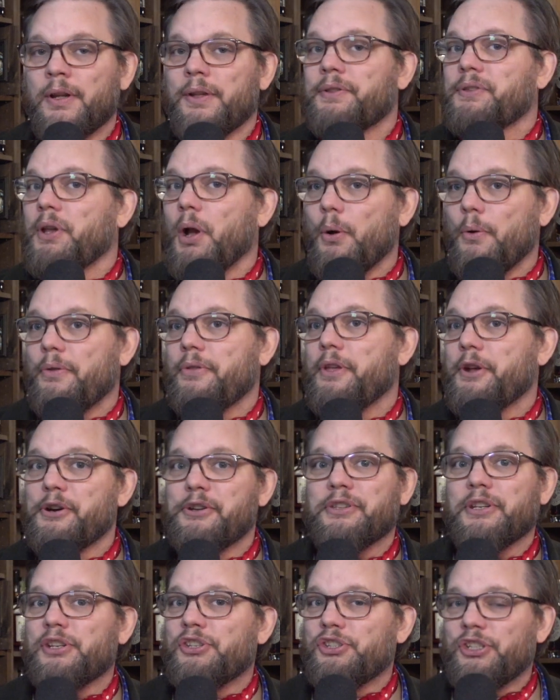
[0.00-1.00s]
So
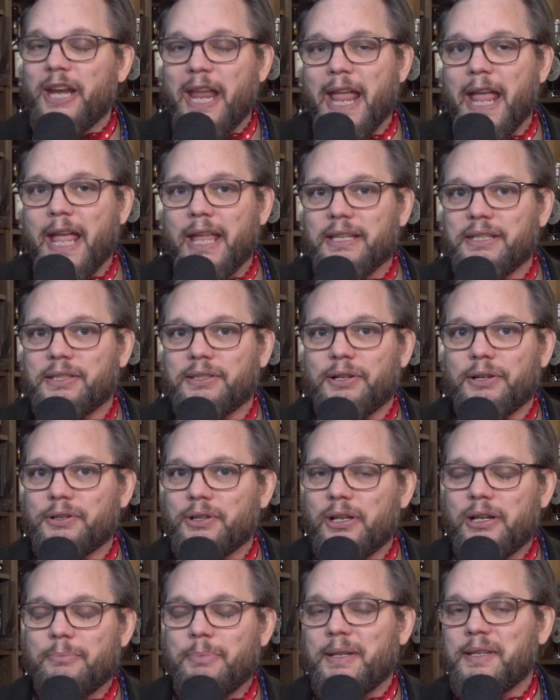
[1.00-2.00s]
there's a chance there's
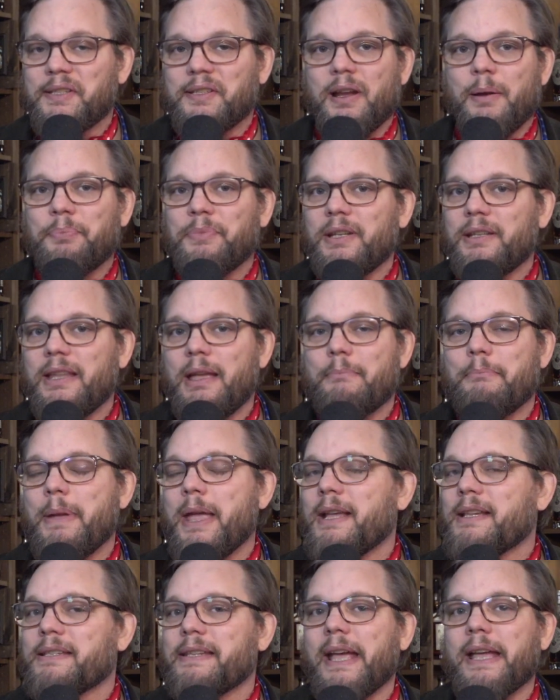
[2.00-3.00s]
going to be something that
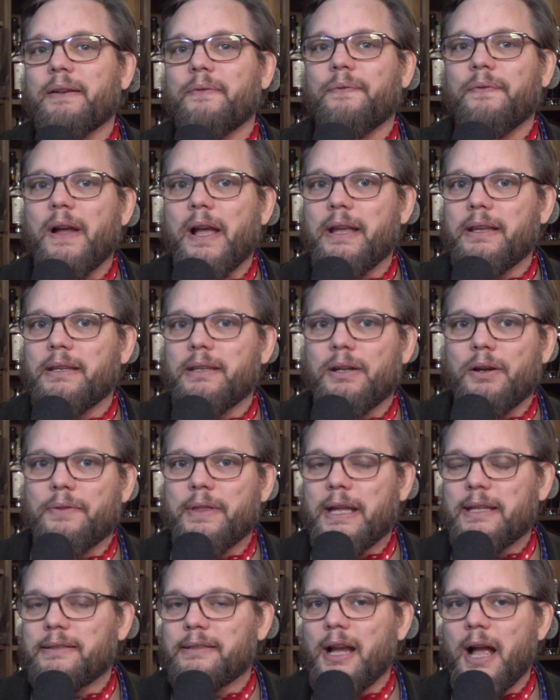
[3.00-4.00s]
makes that
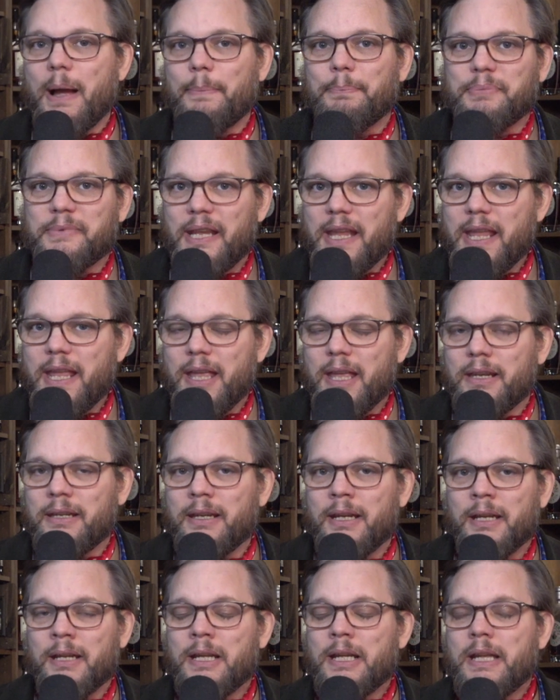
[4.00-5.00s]
that top 10
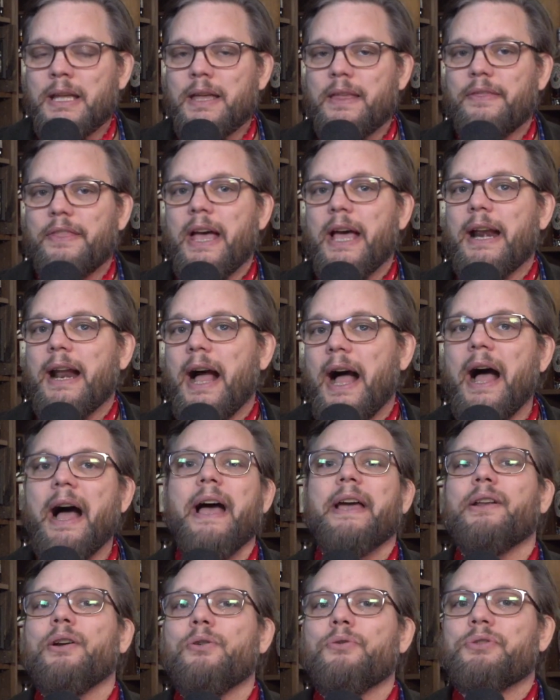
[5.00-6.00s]
that
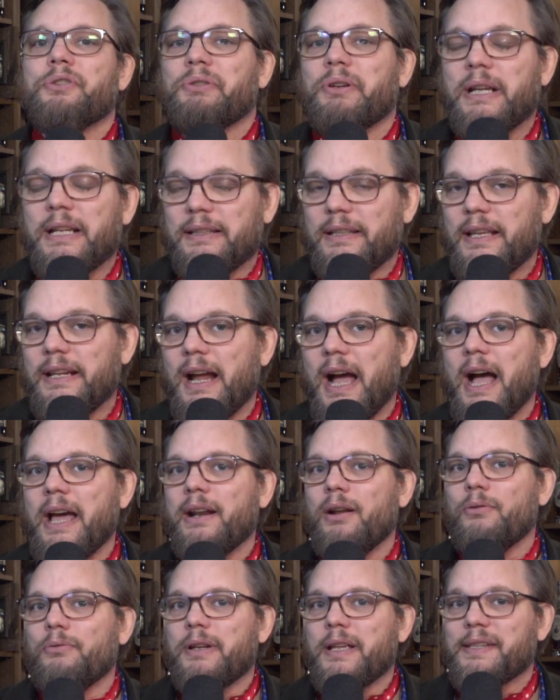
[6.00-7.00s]
I don't drink, that I
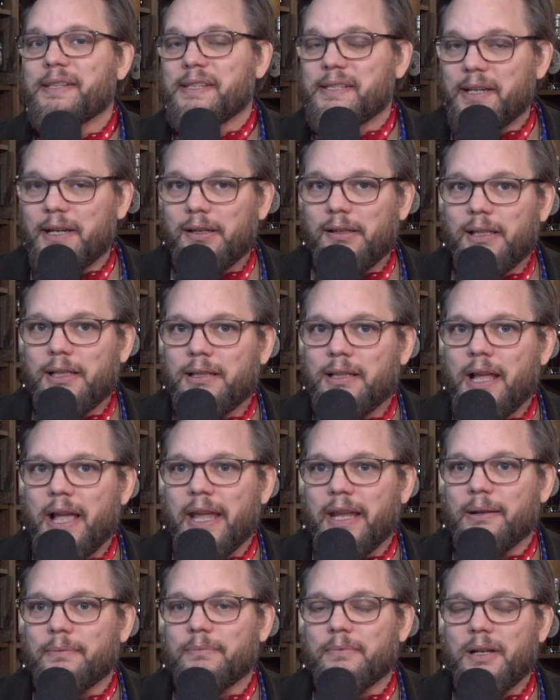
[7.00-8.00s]
don't necessarily
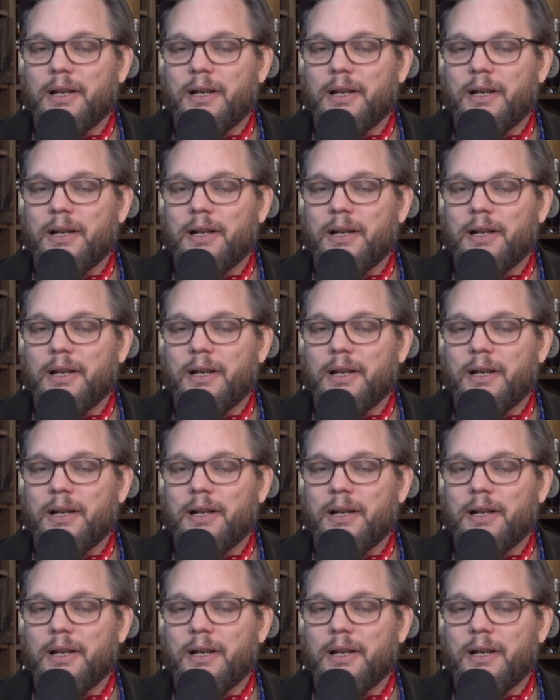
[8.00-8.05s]
like.